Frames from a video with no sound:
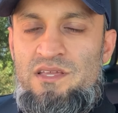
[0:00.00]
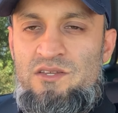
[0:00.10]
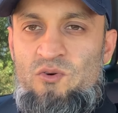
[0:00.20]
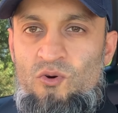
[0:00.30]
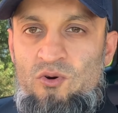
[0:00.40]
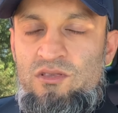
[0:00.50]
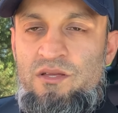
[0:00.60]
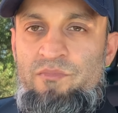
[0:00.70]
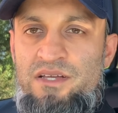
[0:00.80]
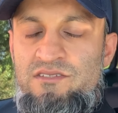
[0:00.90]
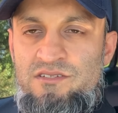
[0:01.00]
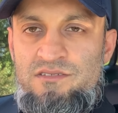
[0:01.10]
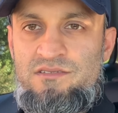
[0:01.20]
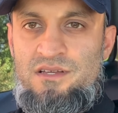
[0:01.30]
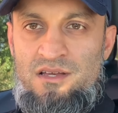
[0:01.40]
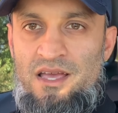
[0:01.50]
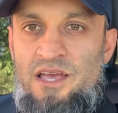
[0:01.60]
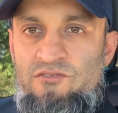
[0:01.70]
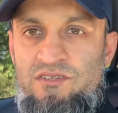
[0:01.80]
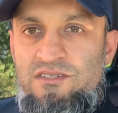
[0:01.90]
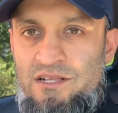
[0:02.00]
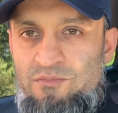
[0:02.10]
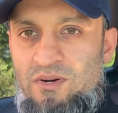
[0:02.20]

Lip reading: that all the passengers, every single